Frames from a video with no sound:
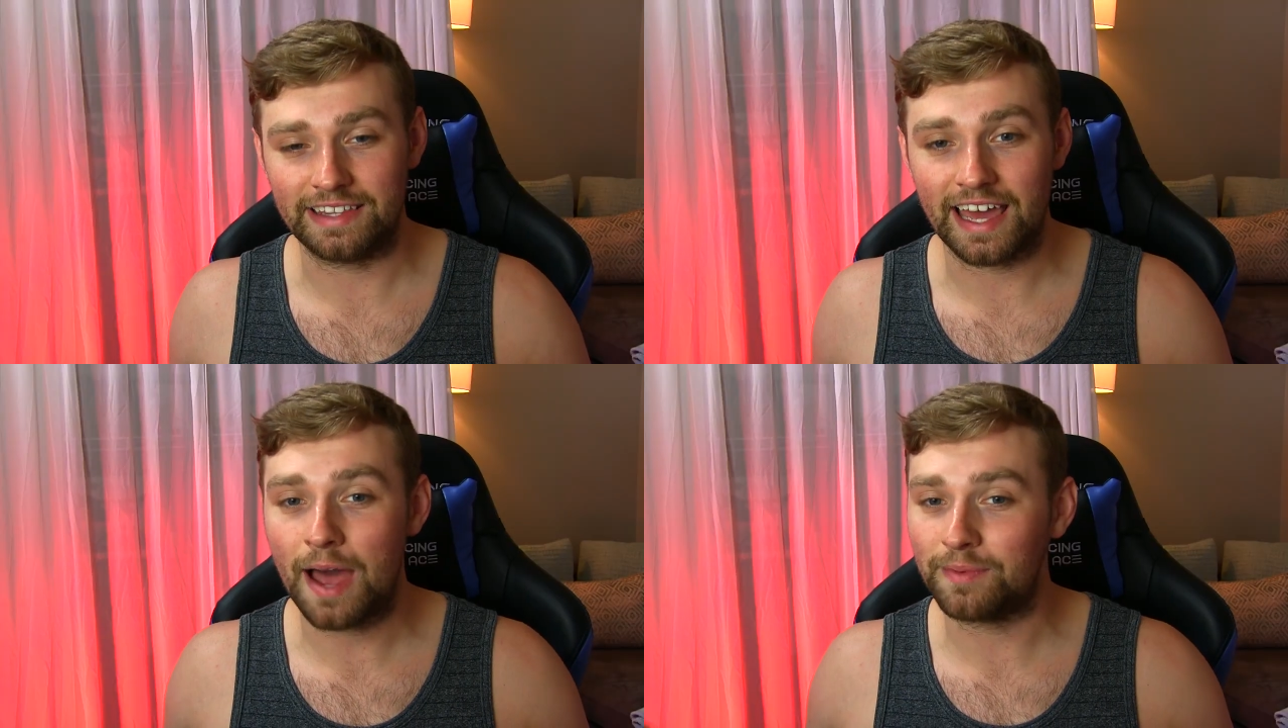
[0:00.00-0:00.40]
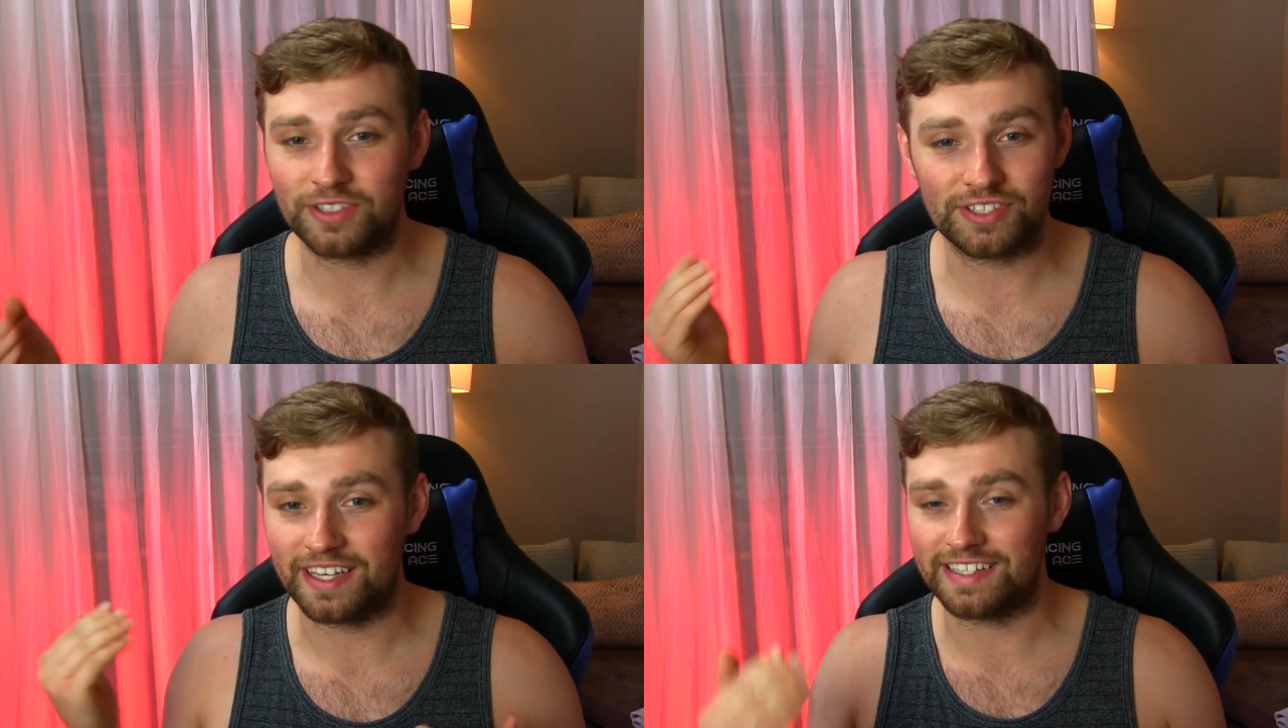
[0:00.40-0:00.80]
did that.
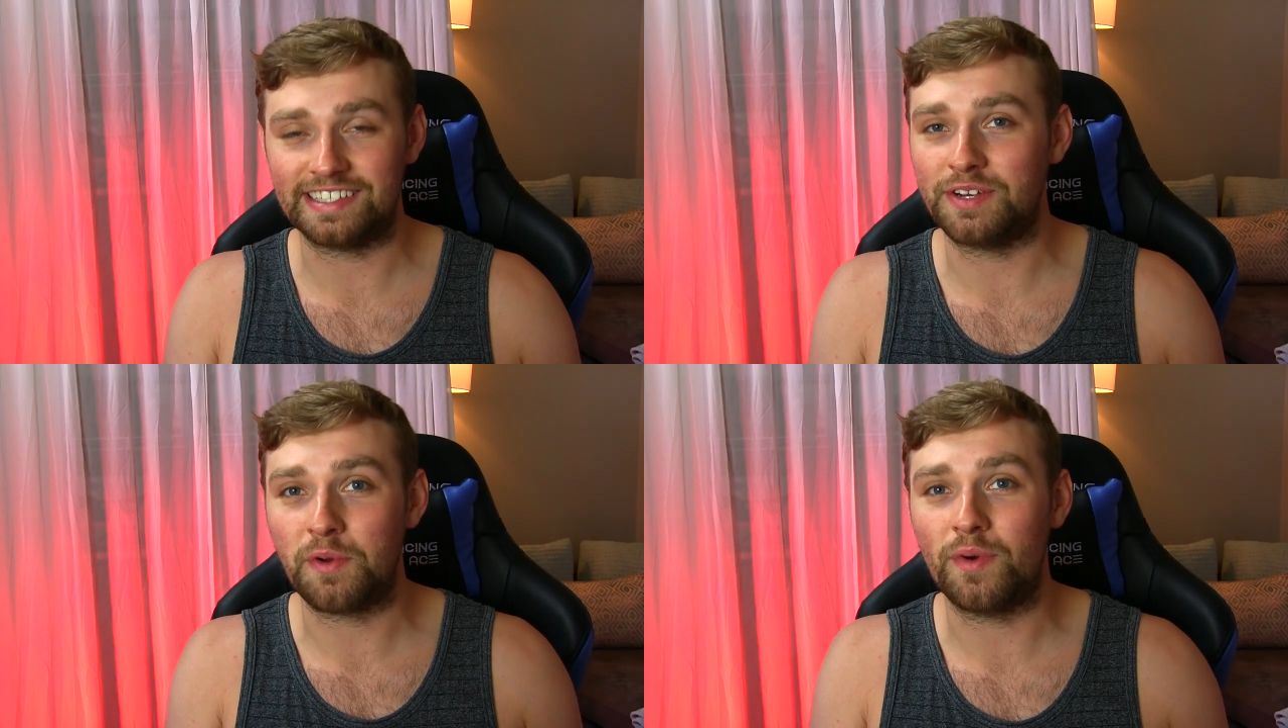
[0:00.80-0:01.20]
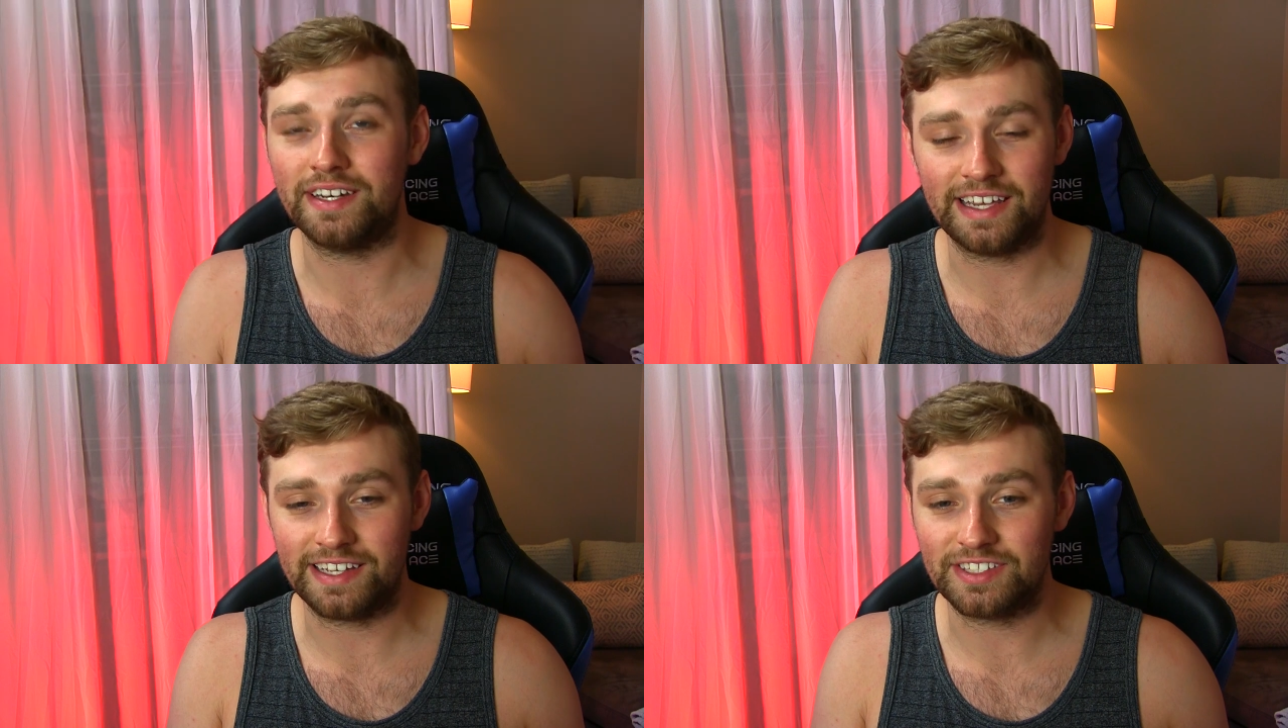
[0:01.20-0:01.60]
I'm just going to stick with
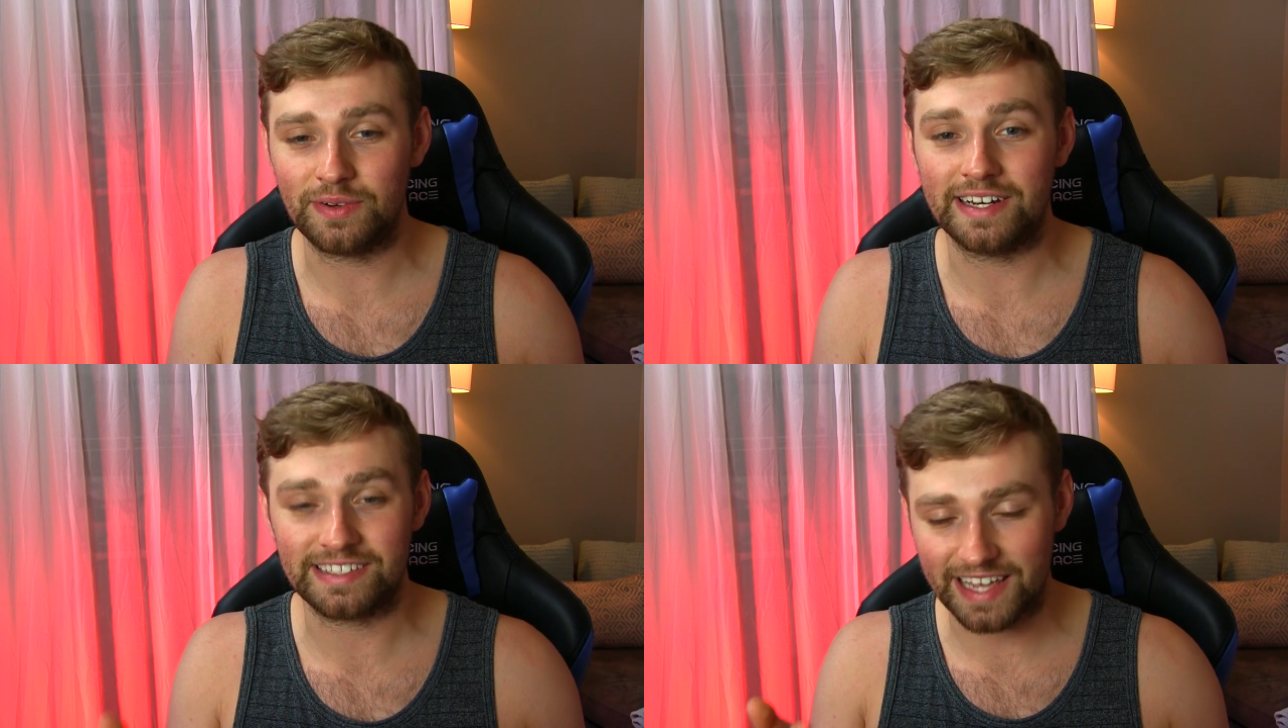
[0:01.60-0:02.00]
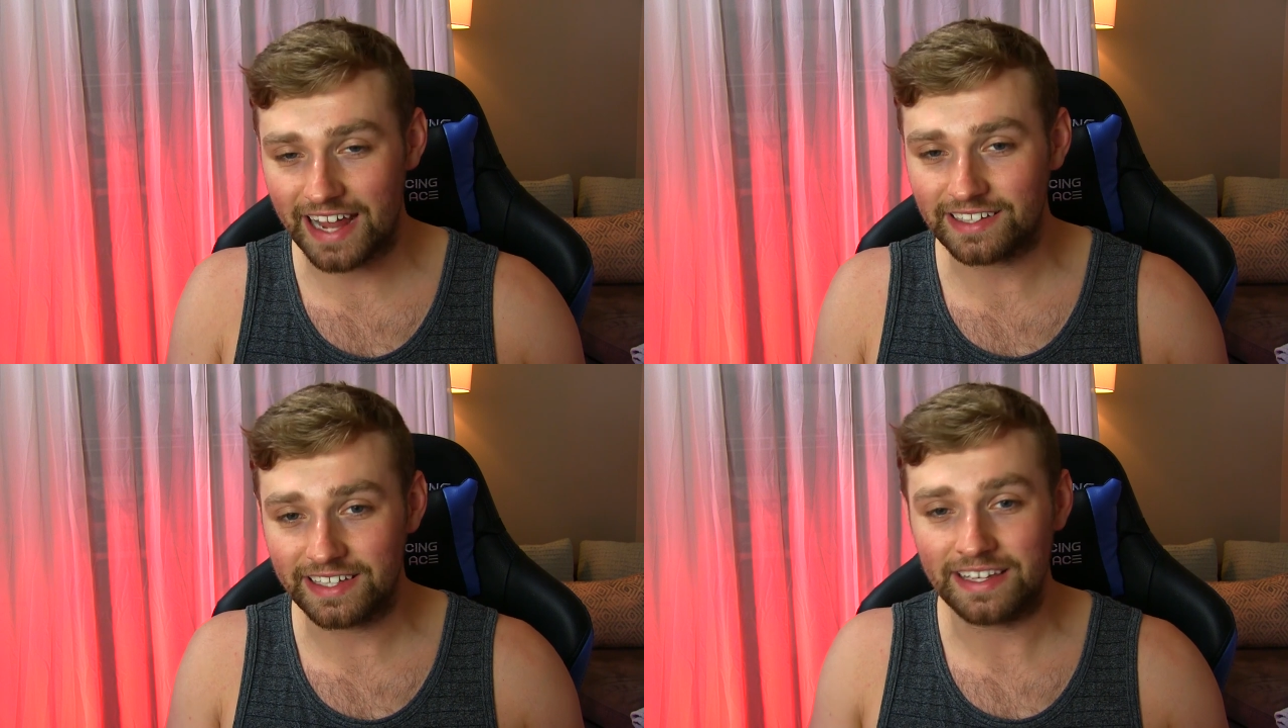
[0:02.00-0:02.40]
what Nicky's doing
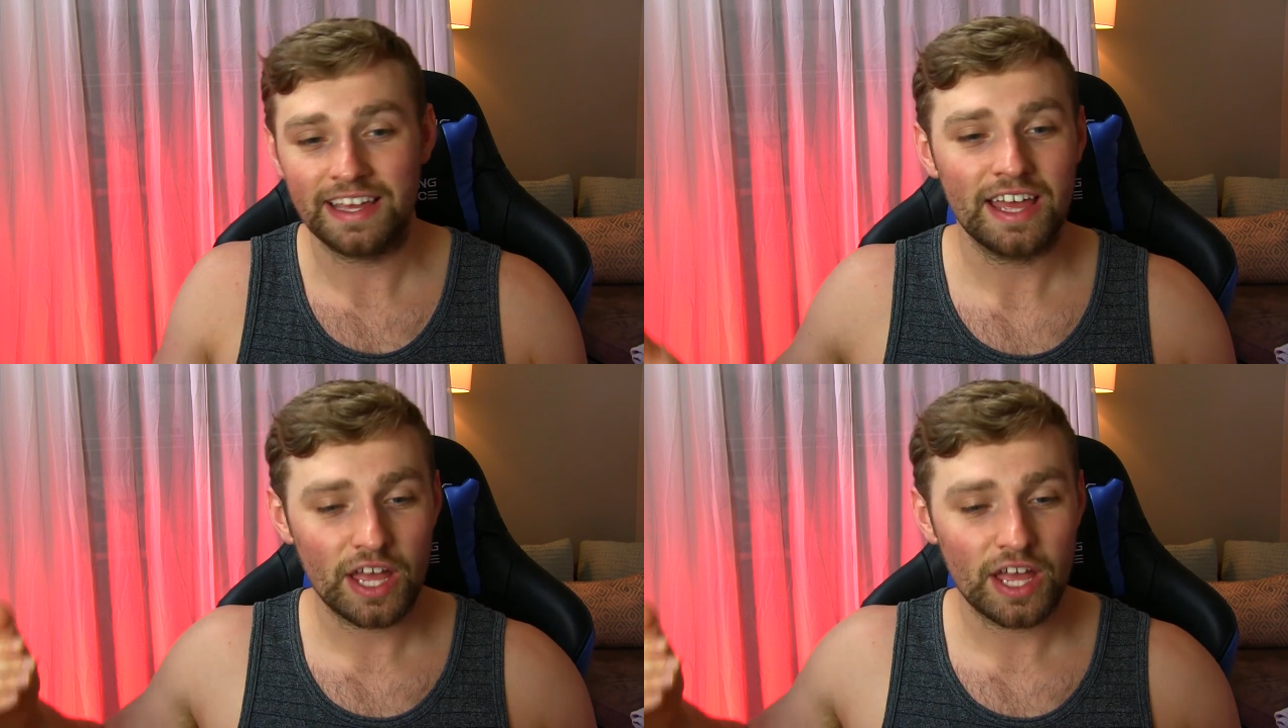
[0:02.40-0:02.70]
exactly.